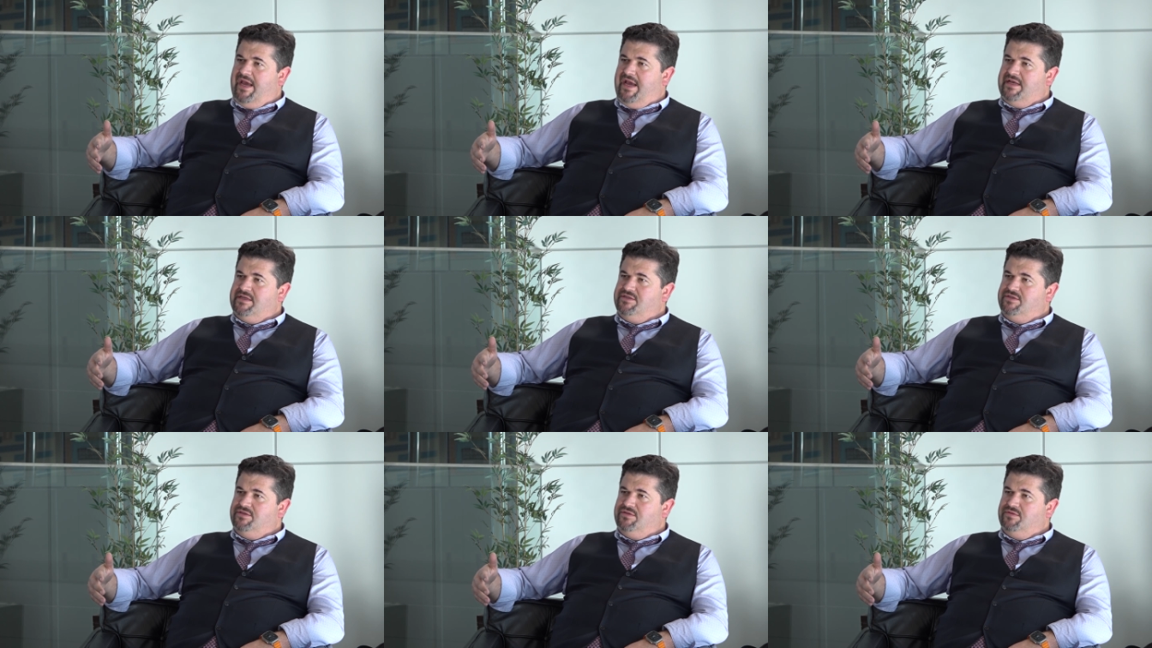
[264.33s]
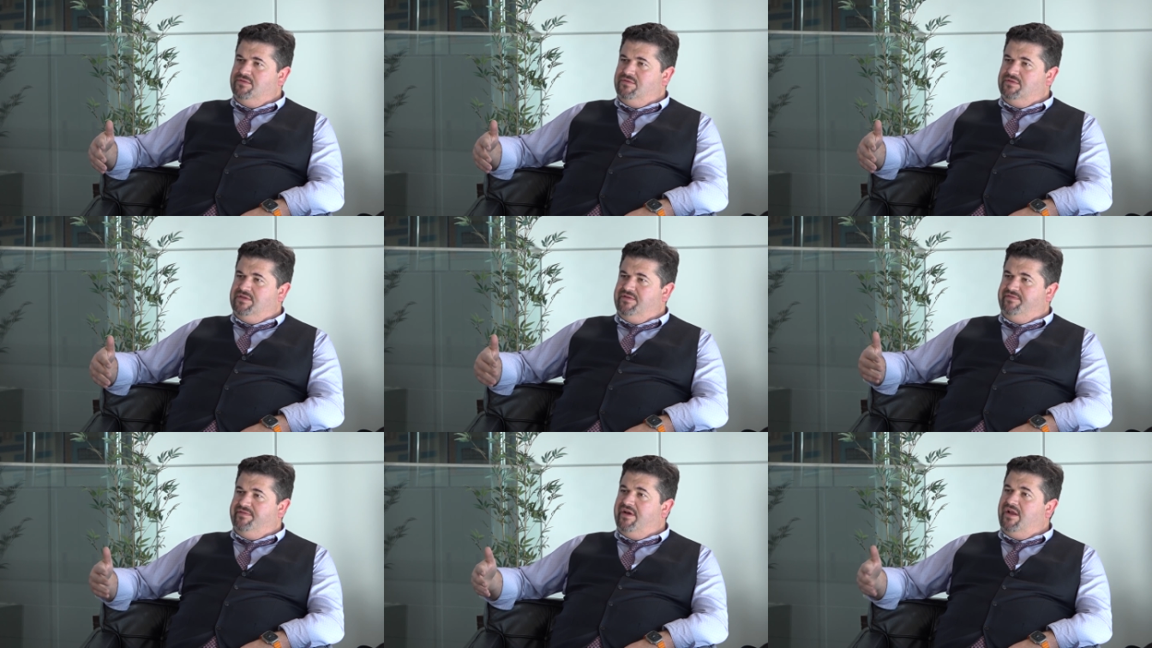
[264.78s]
as you
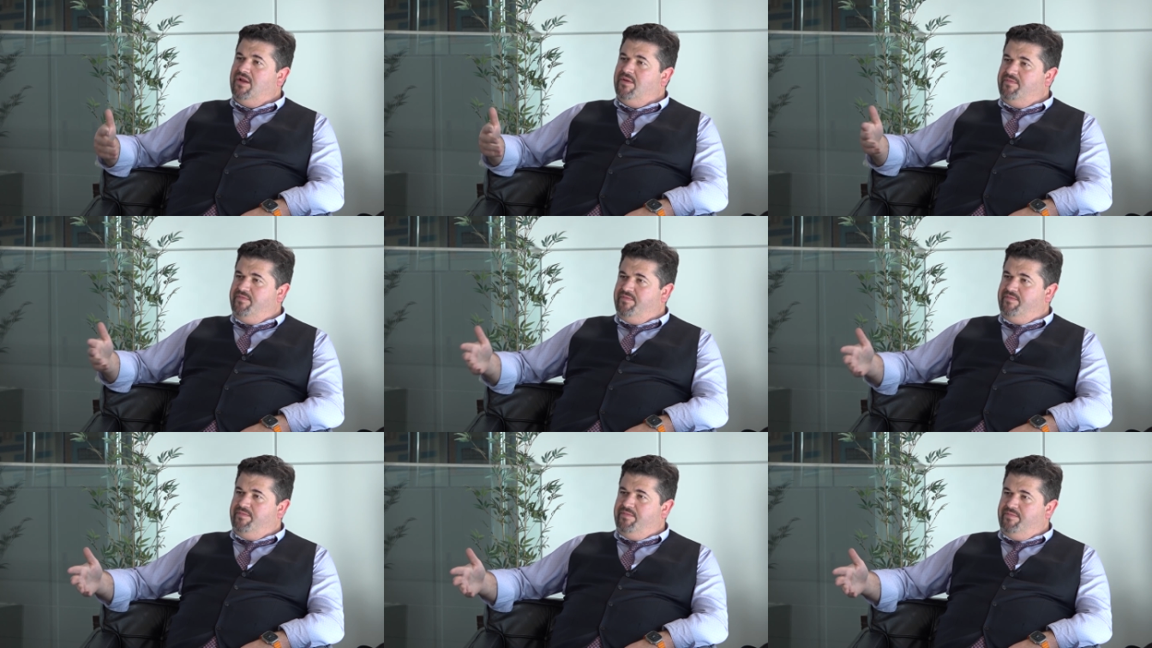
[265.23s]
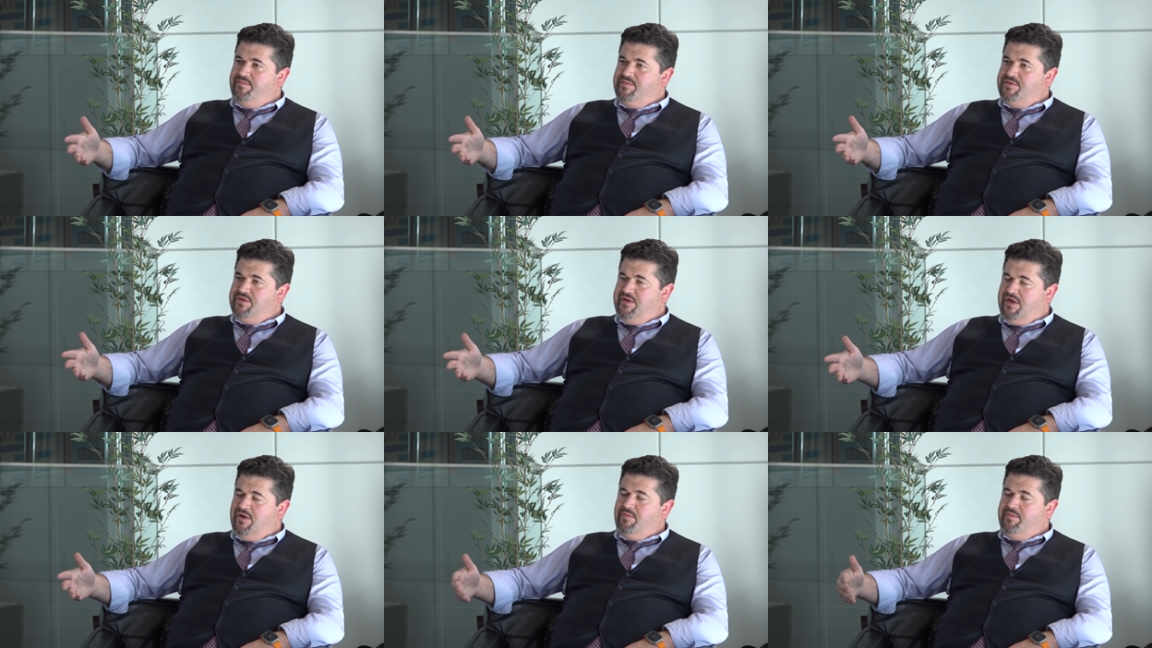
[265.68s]
develop
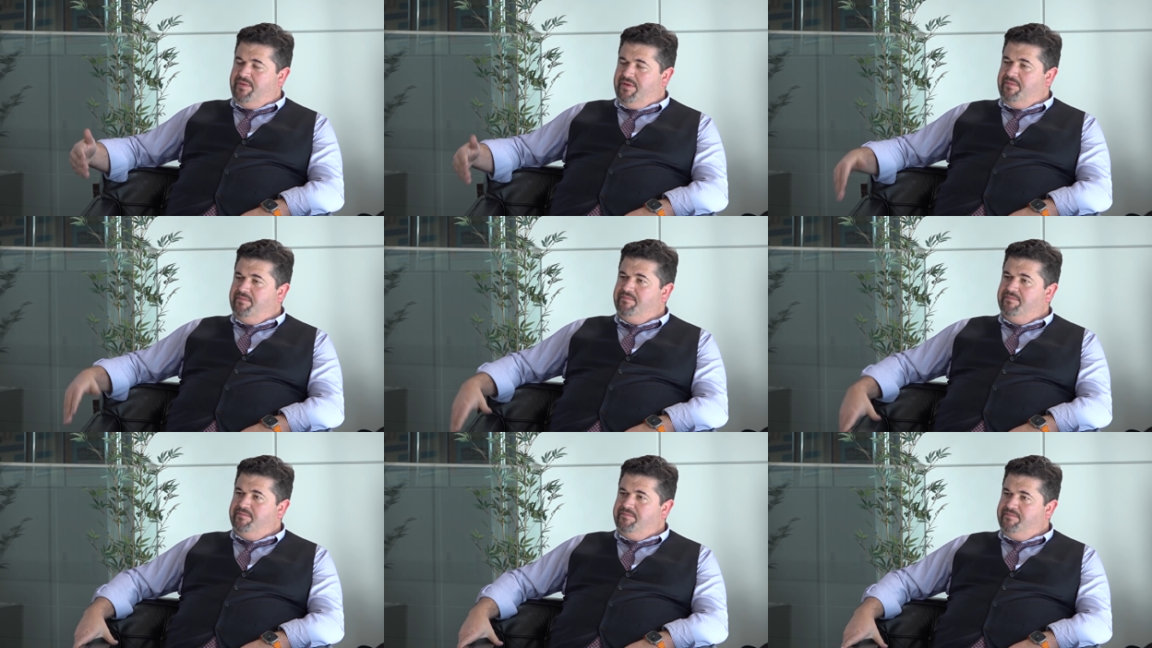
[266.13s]
to help them?